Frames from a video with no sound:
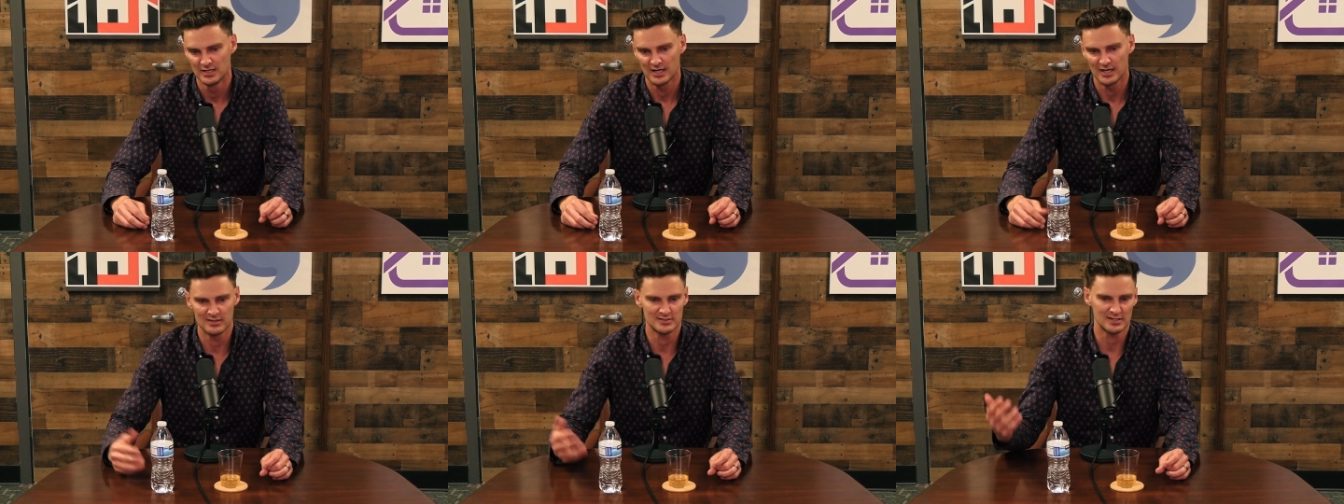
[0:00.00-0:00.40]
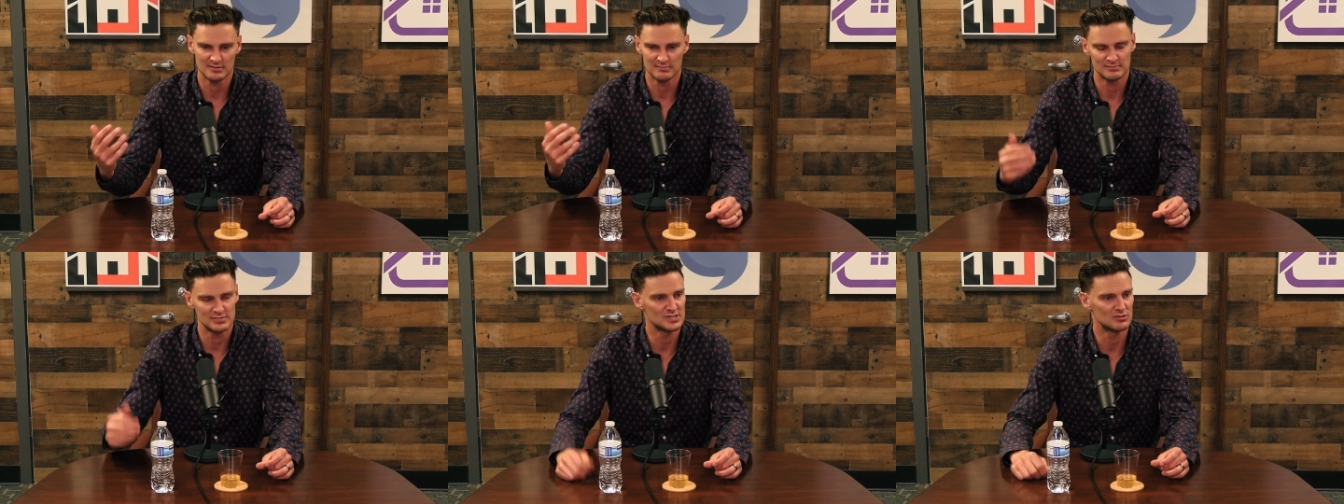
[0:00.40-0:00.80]
And I was like,
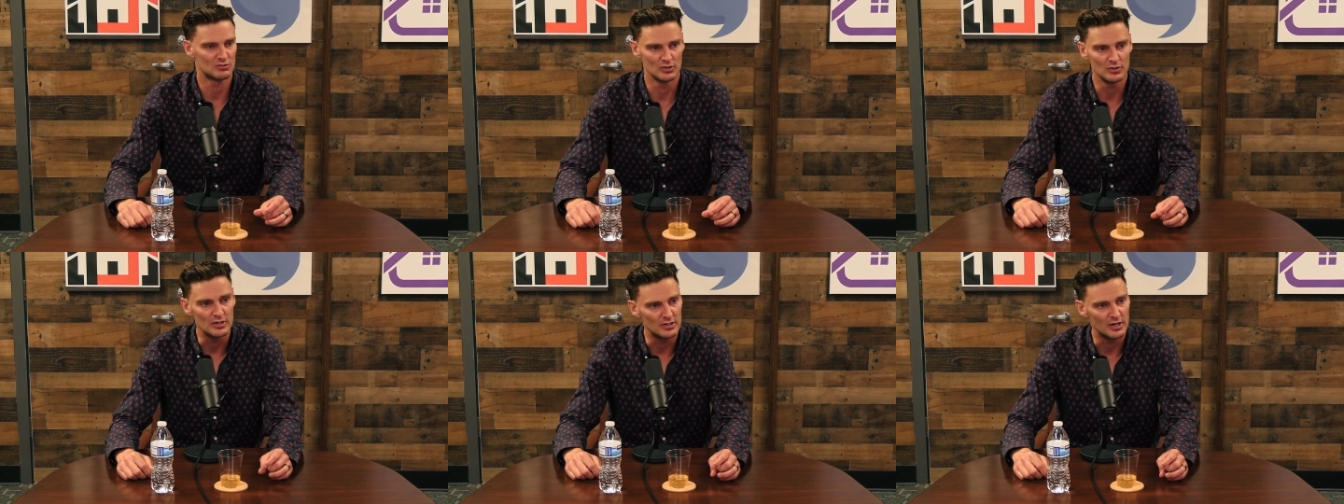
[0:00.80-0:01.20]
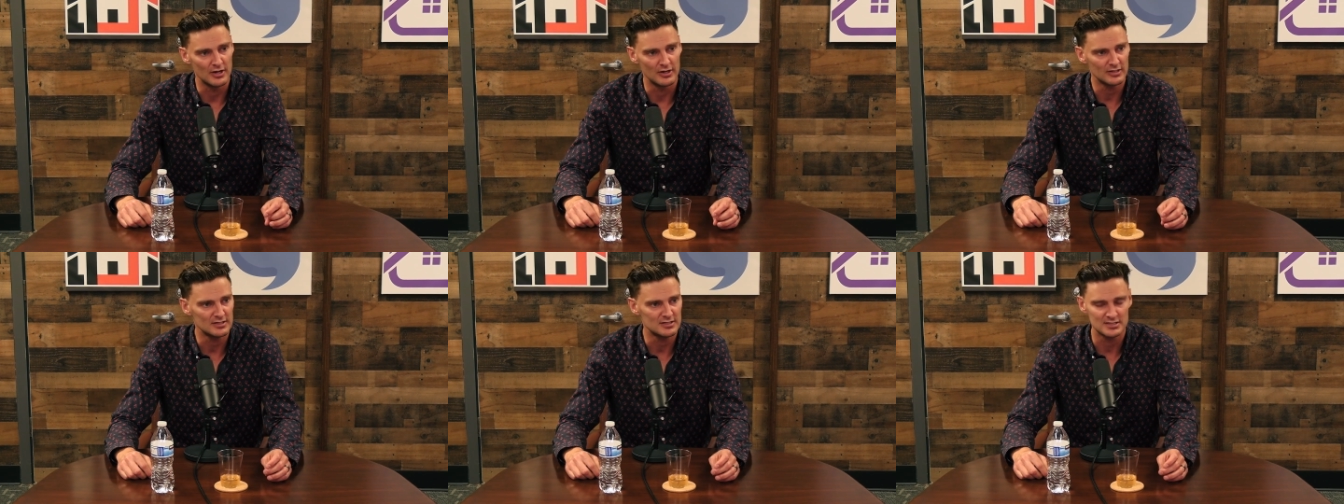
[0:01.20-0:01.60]
screw it. I
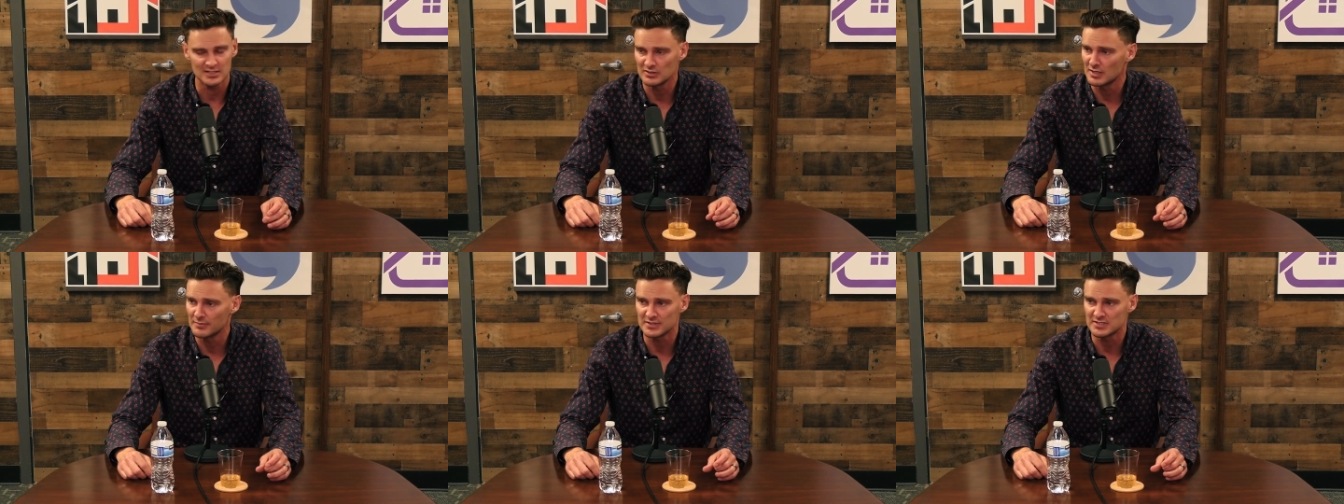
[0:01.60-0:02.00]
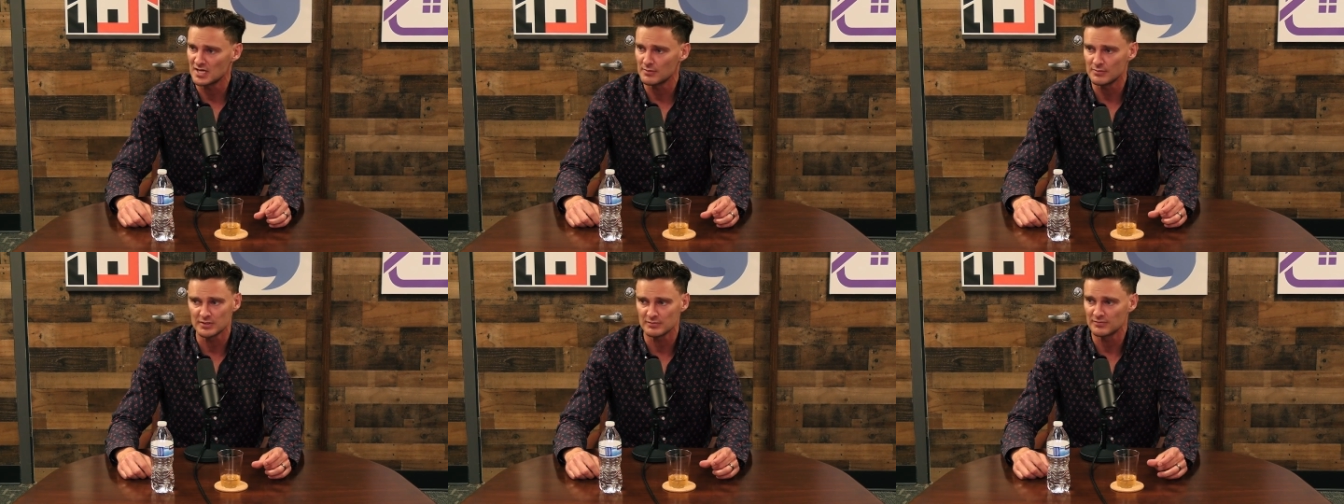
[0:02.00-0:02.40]
don't get to deal number
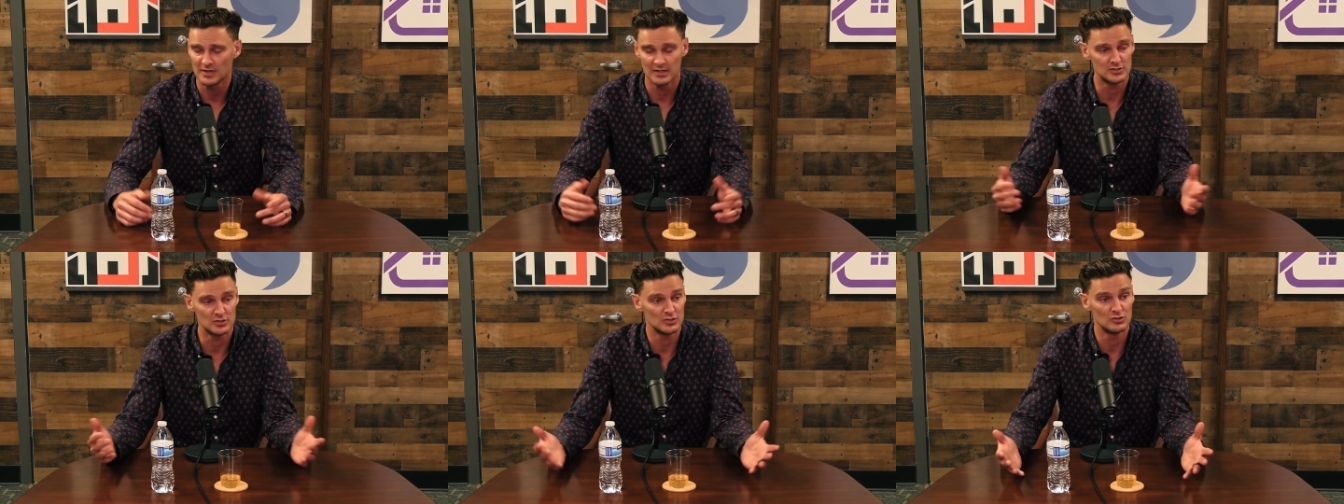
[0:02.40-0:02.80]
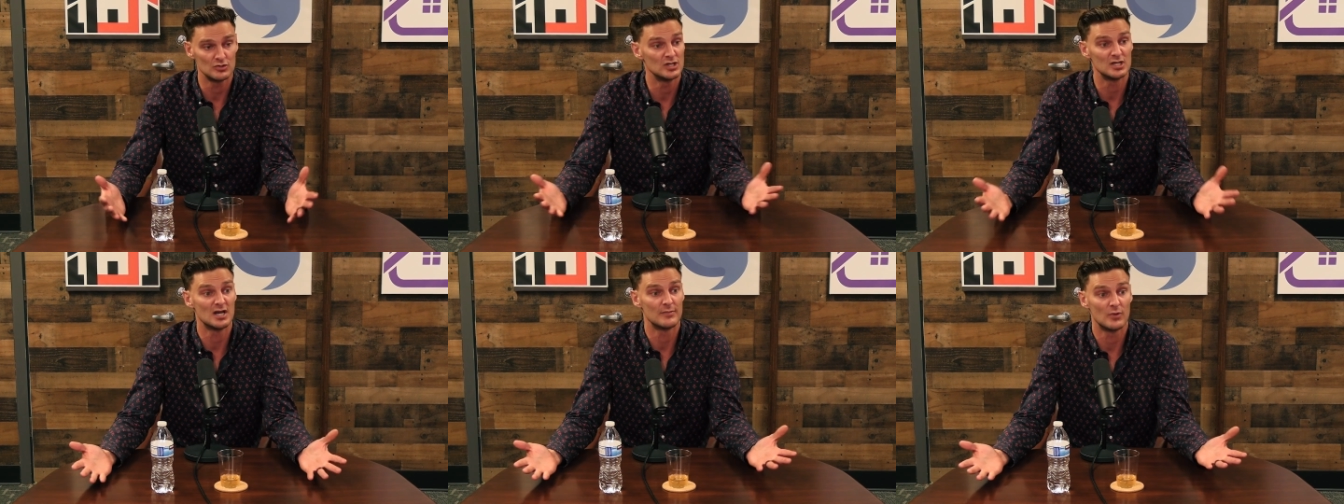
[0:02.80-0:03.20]
ten but until you do
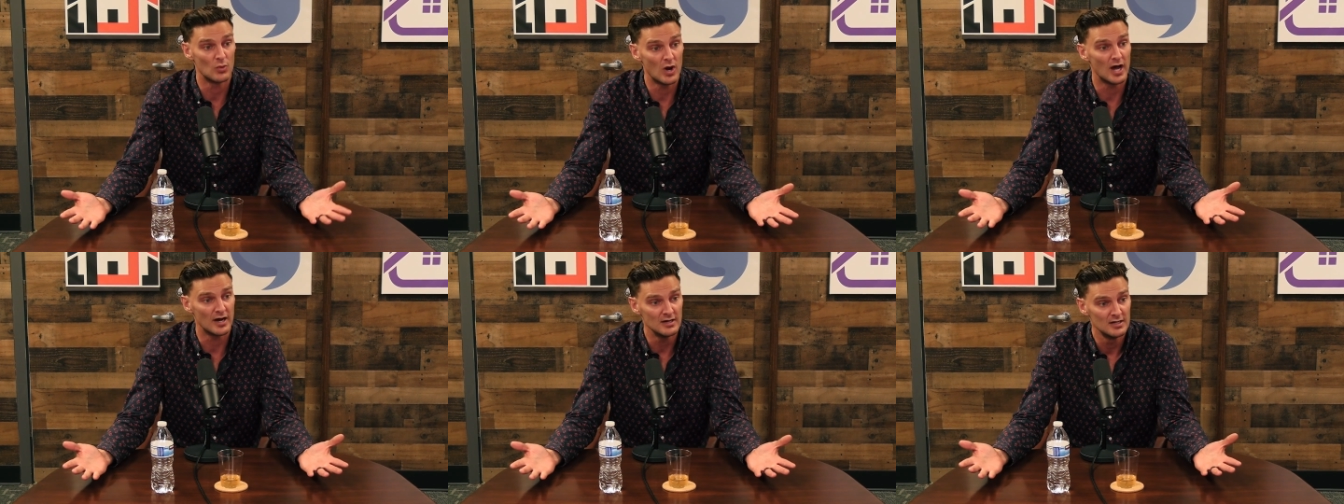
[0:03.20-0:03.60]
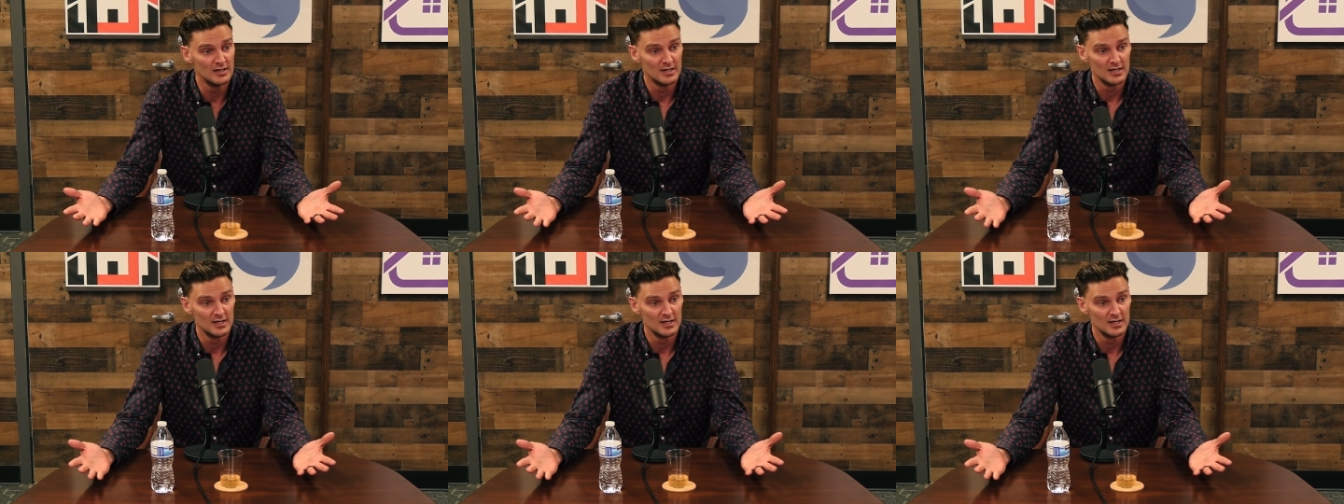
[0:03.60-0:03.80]
deal number one.